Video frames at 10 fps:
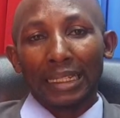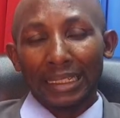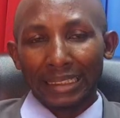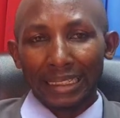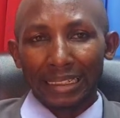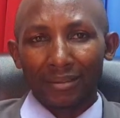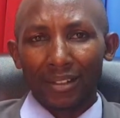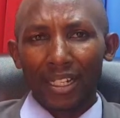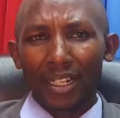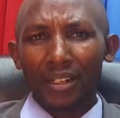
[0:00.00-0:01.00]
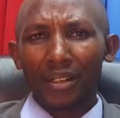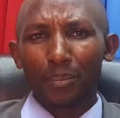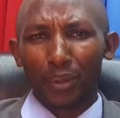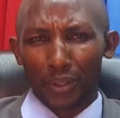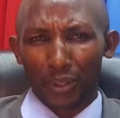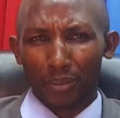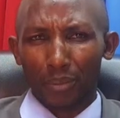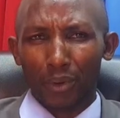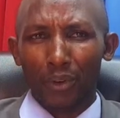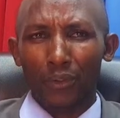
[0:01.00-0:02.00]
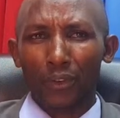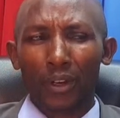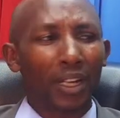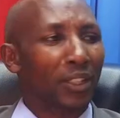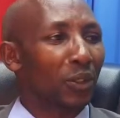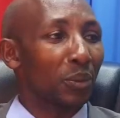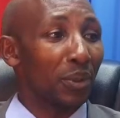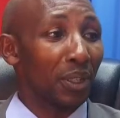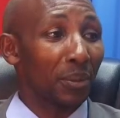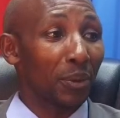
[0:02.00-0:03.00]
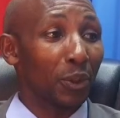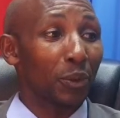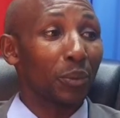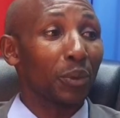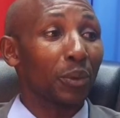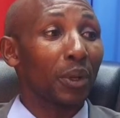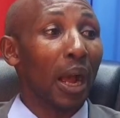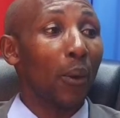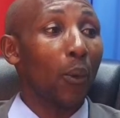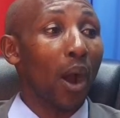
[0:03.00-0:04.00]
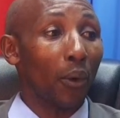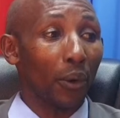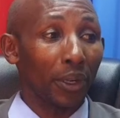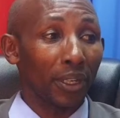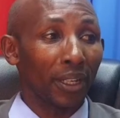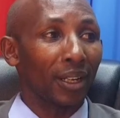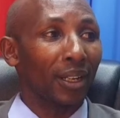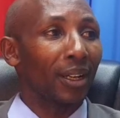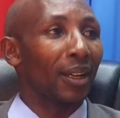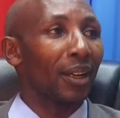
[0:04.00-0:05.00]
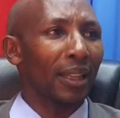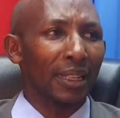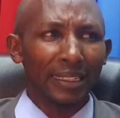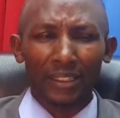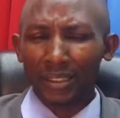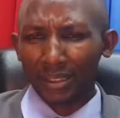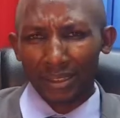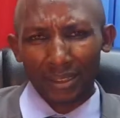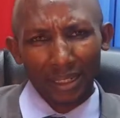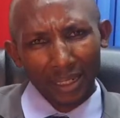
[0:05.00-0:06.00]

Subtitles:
is it really possible for us to be able to build a world that is